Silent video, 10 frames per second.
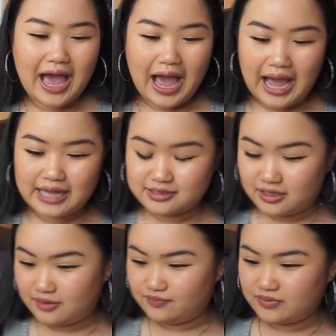and
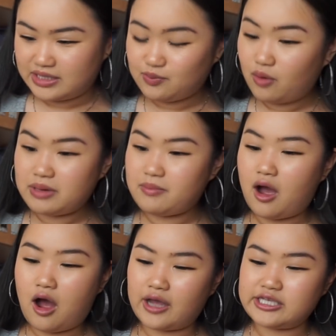it's probably my
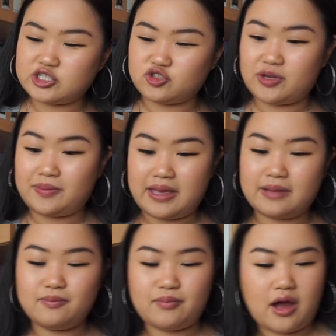eyes
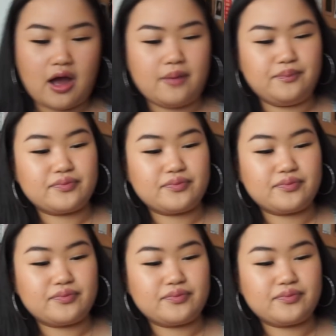tripping, but